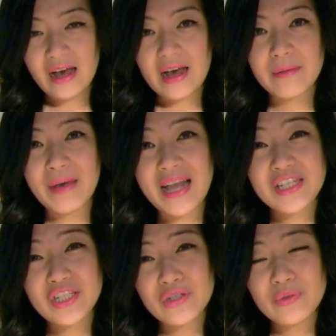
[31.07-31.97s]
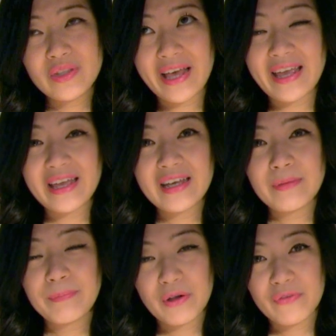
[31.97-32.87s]
I do like
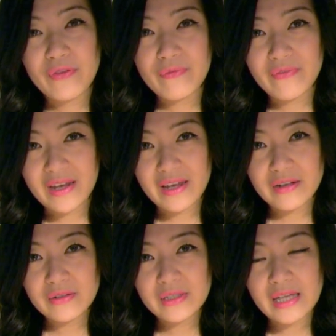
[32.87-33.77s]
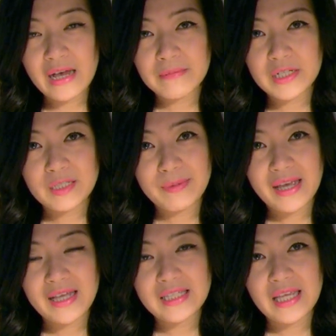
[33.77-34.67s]
perfume videos just
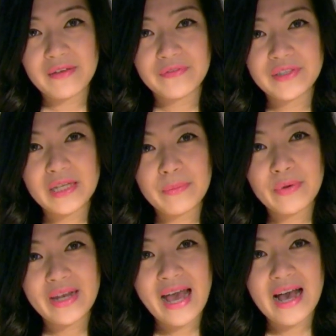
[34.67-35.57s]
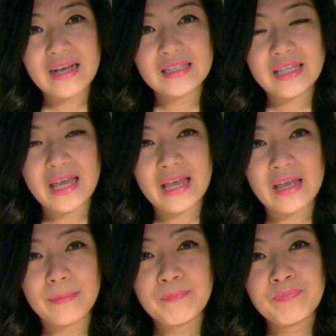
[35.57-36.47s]
because if someone has
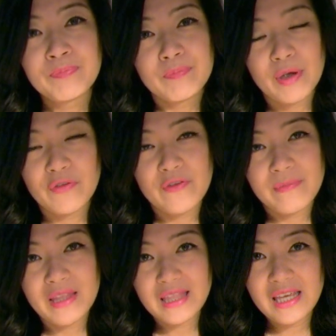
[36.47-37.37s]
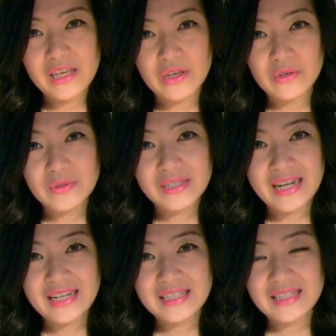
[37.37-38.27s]
a perfume that they use
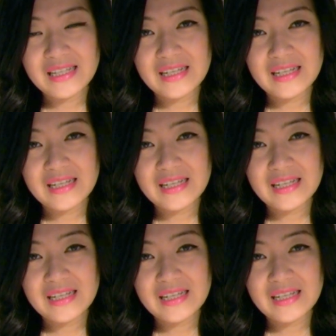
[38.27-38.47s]
that is